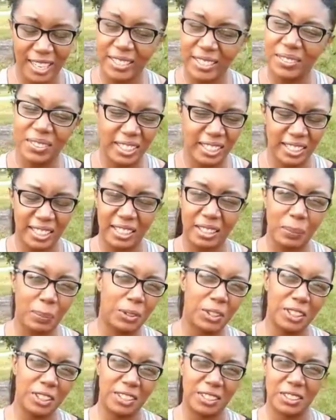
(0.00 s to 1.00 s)
I don't think that the
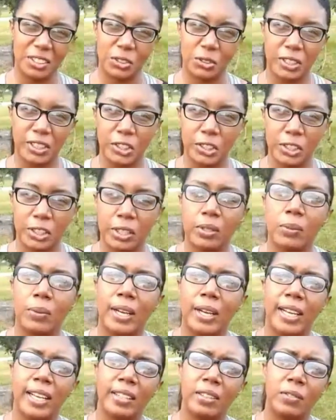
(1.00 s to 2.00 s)
porn industry should go
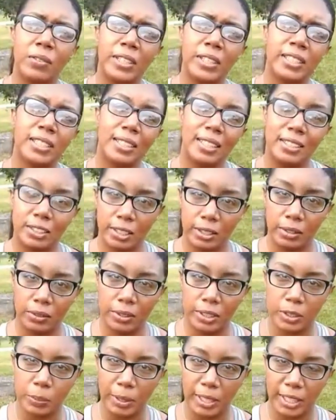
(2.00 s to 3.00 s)
away, and the reason I
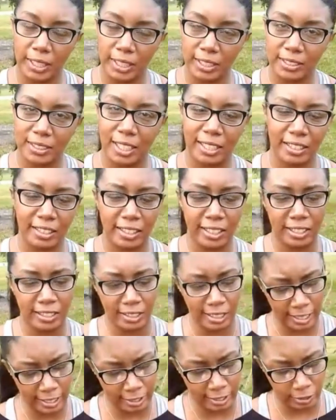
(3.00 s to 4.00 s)
don't is because I
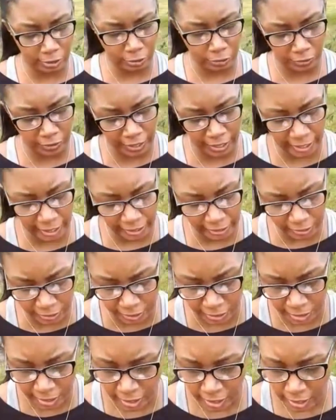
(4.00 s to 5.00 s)
think that it
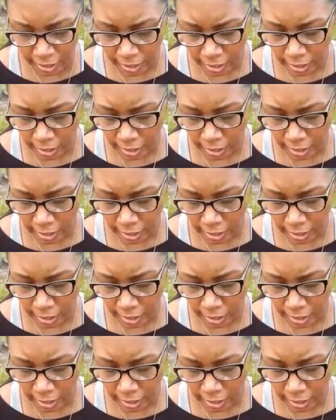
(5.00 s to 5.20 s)
creates